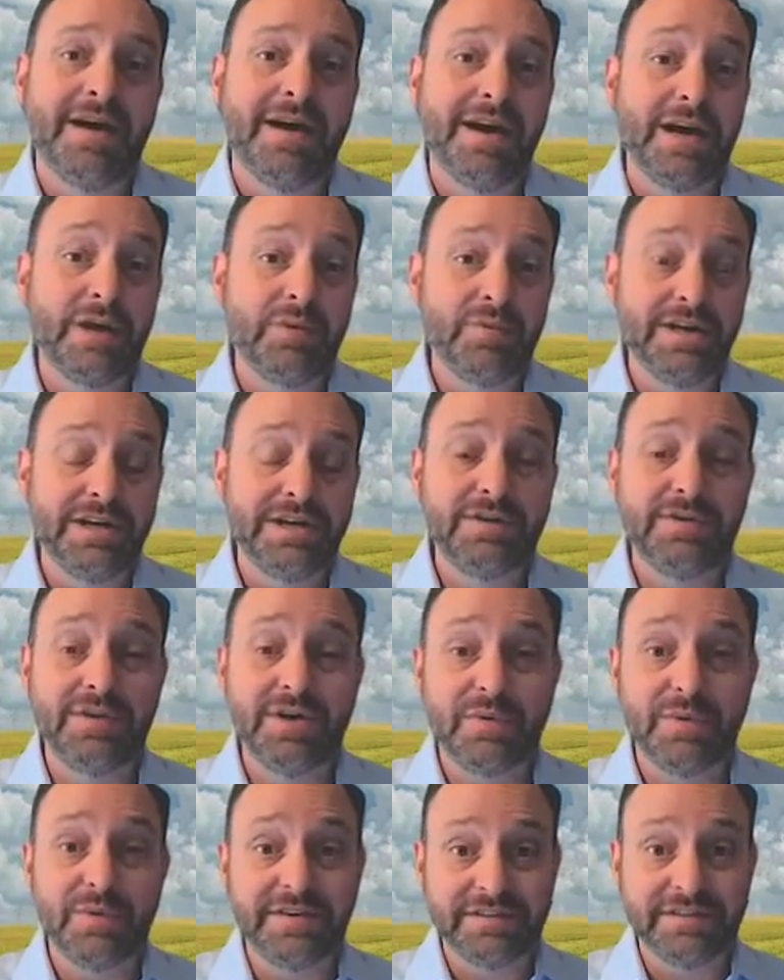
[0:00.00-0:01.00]
And we do
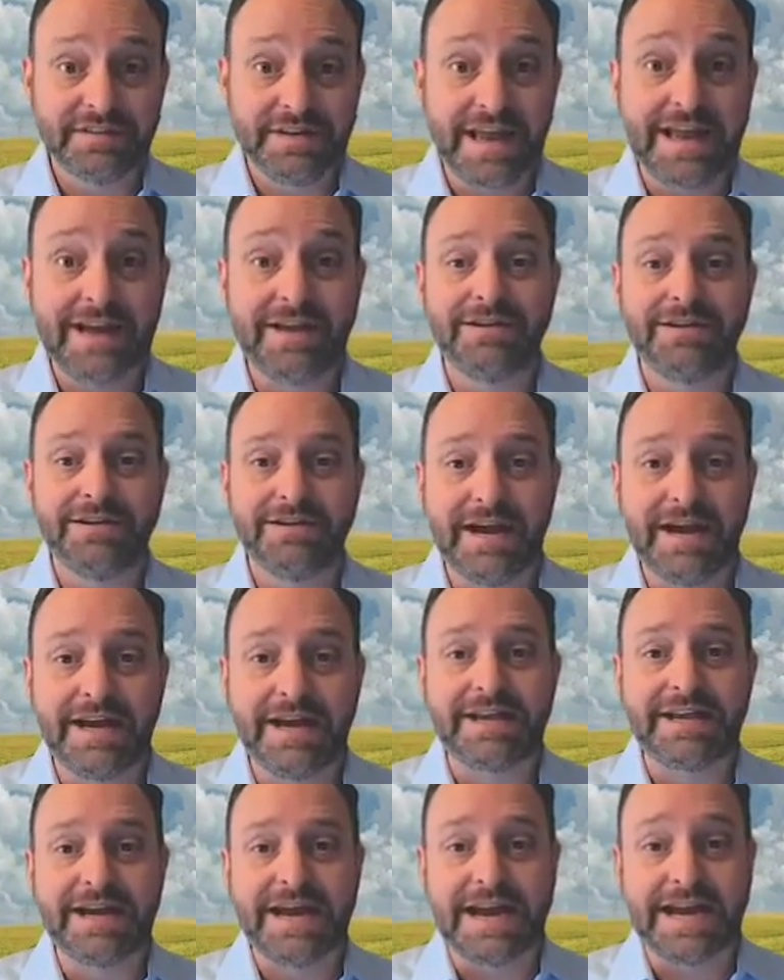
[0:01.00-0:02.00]
it with
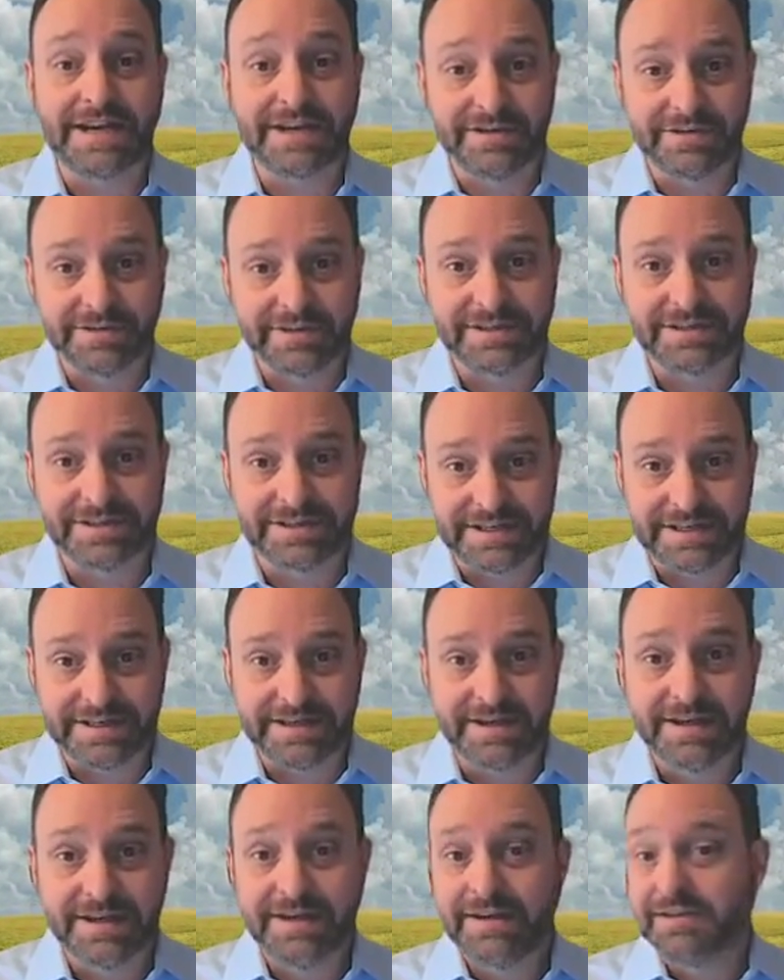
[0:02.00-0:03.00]
scale-like
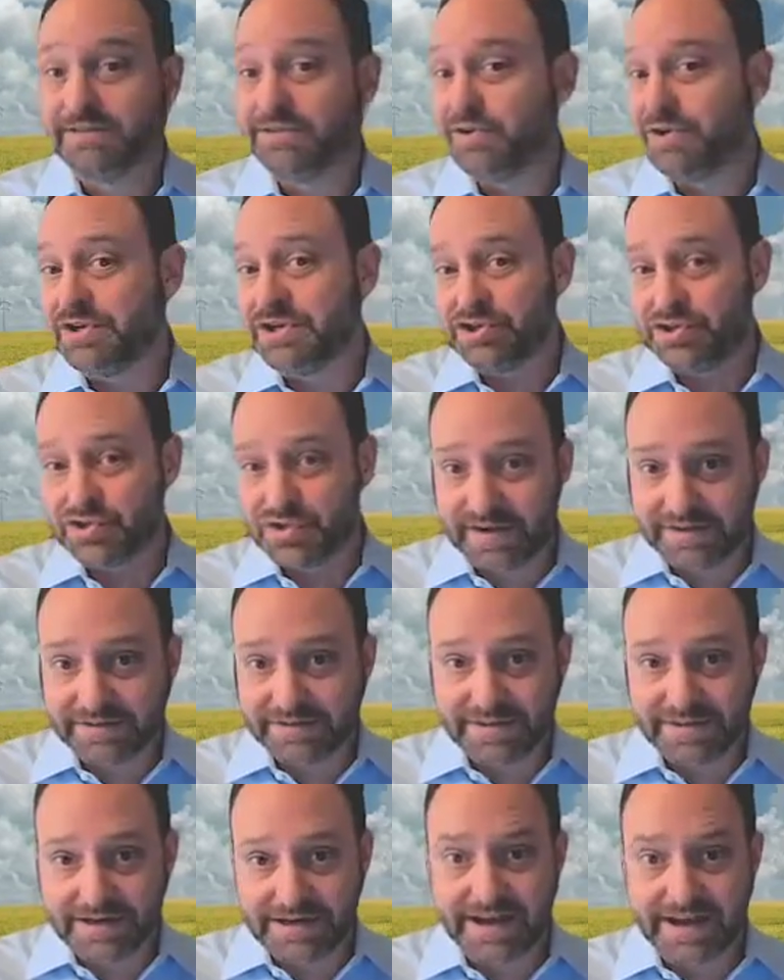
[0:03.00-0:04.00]
accuracy. So you can
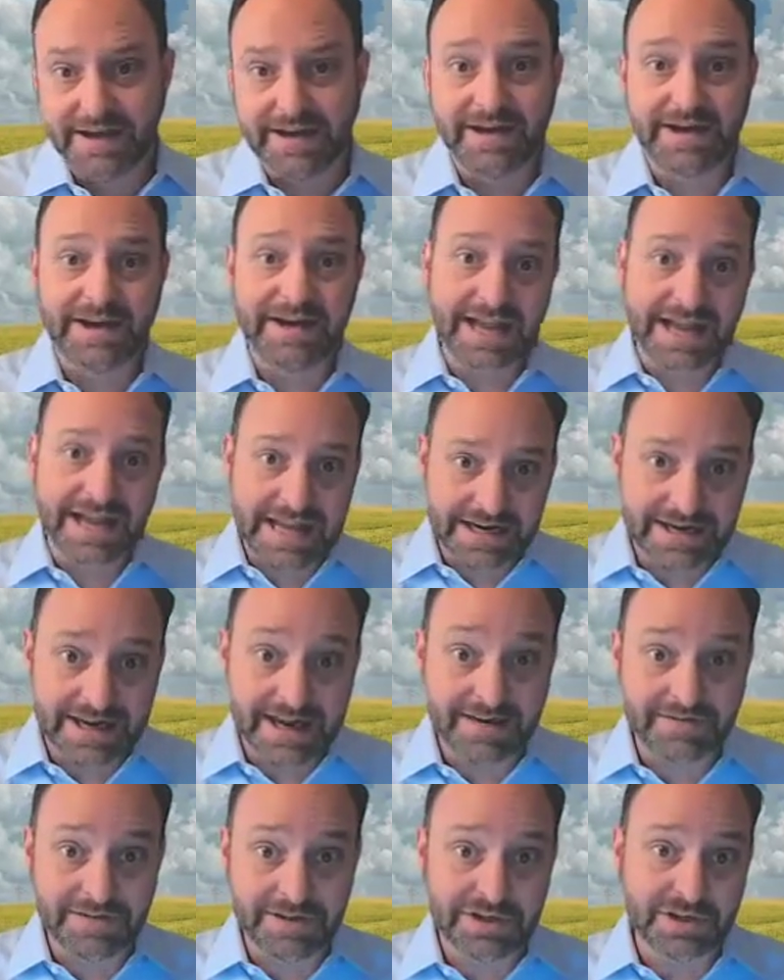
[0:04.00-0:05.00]
trust the data and
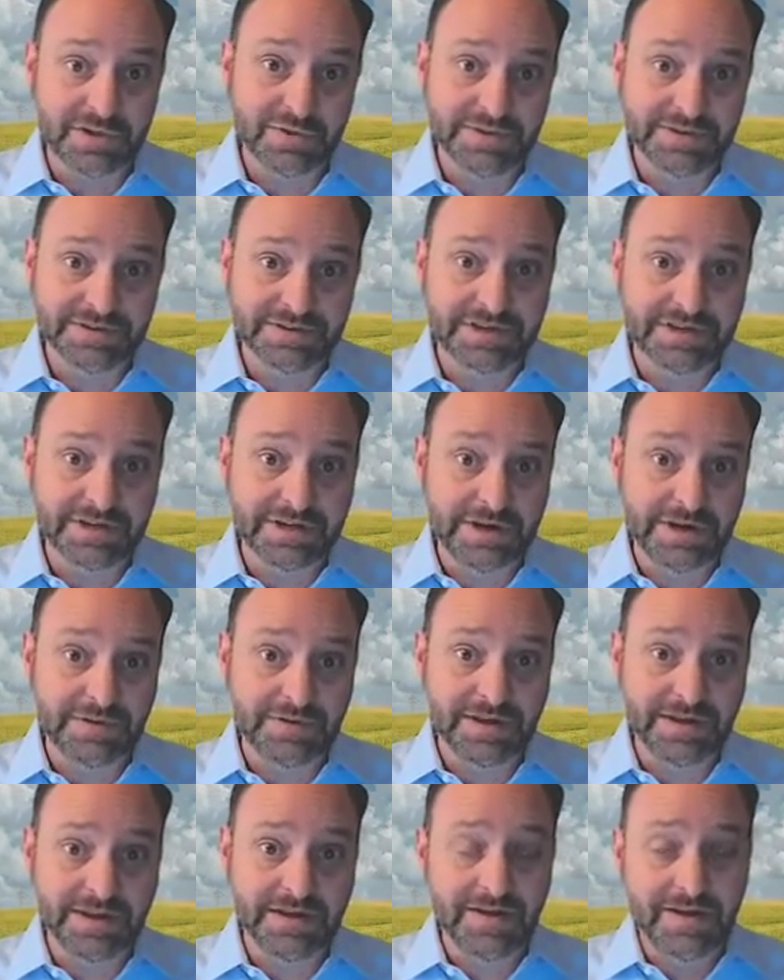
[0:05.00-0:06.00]
have the tools to
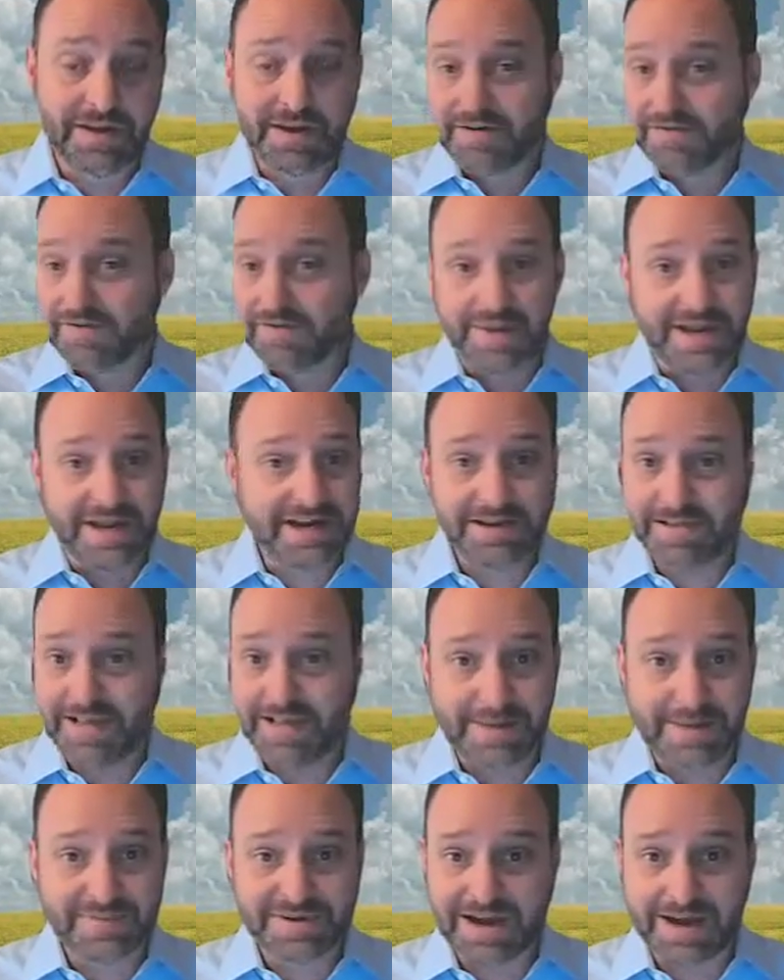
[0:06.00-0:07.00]
know that from any
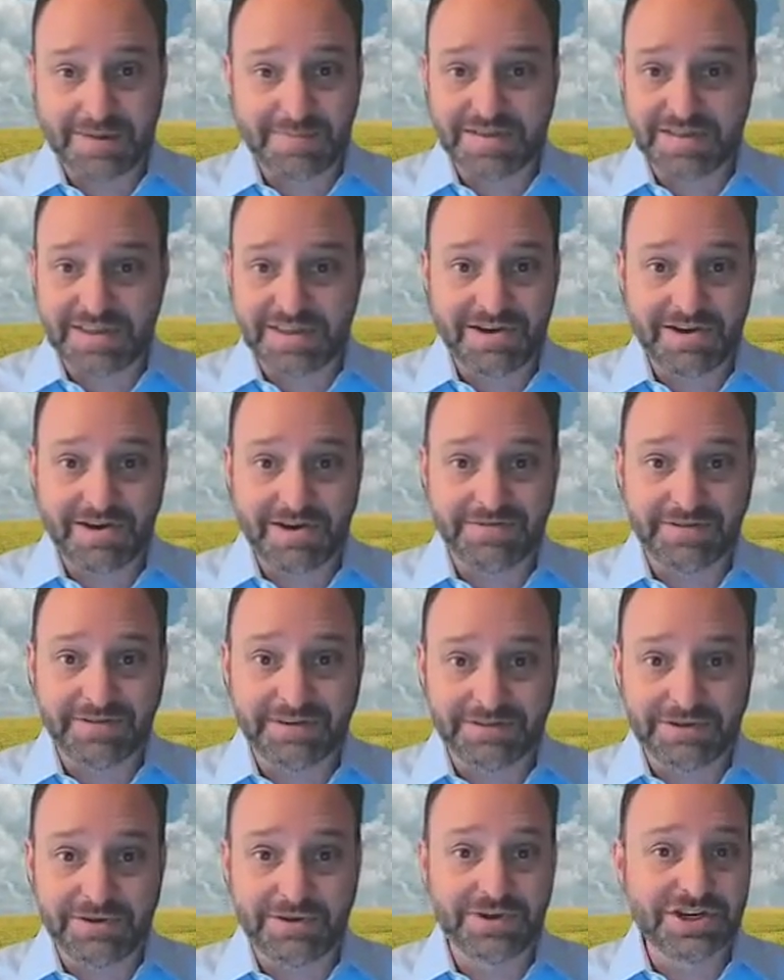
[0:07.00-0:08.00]
laptop in the
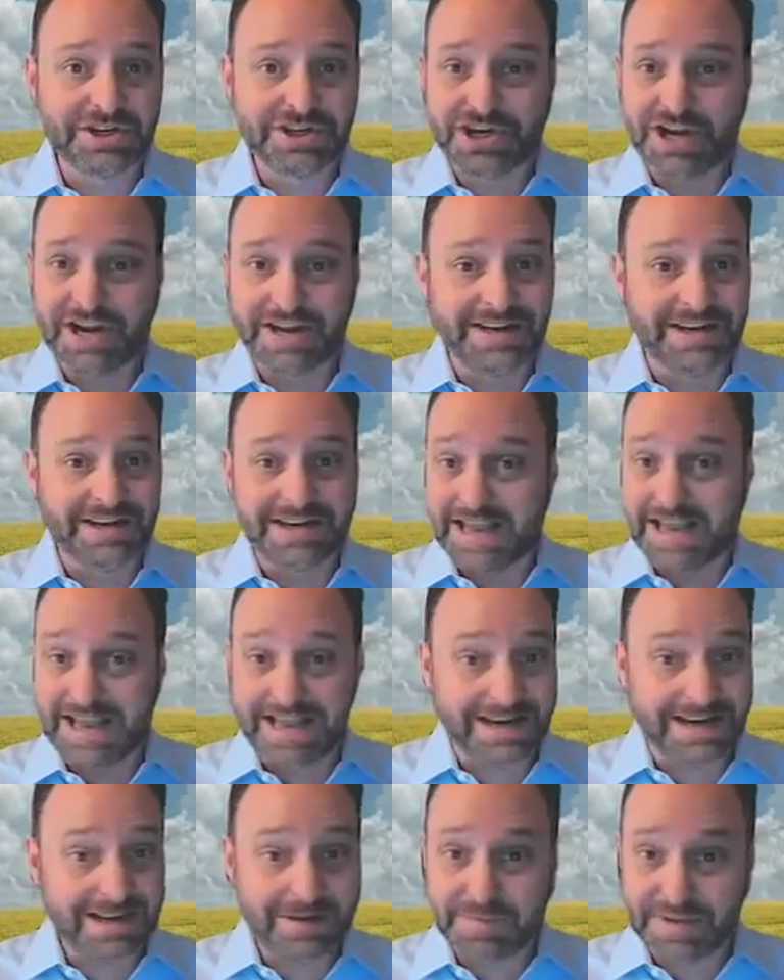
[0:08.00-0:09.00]
office, you can check into
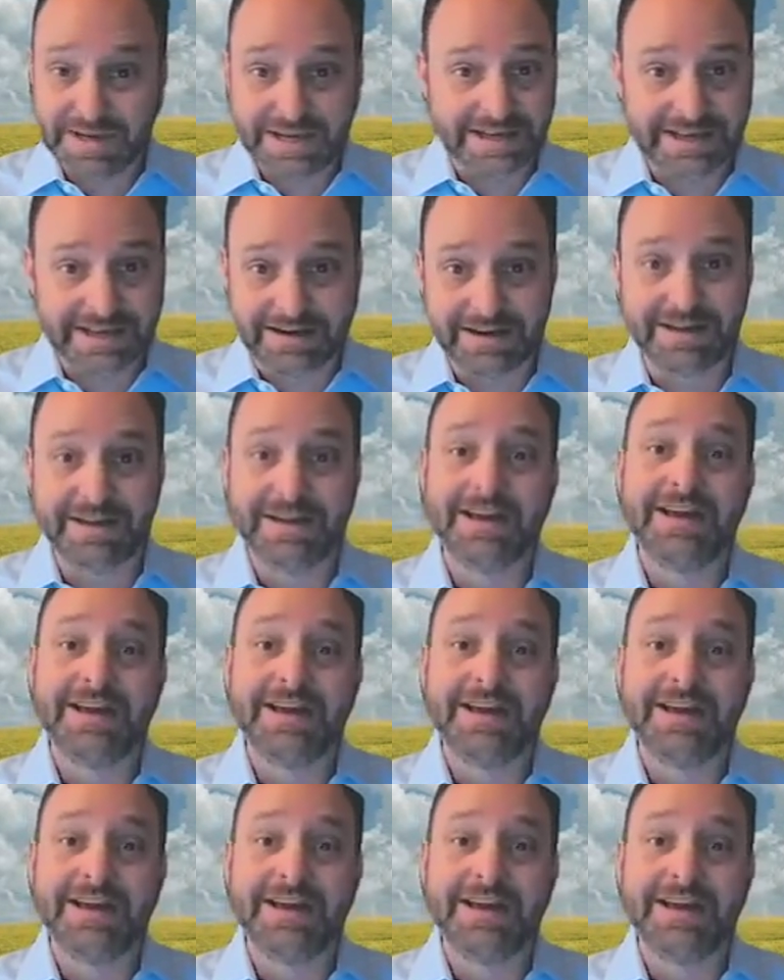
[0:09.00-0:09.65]
any bin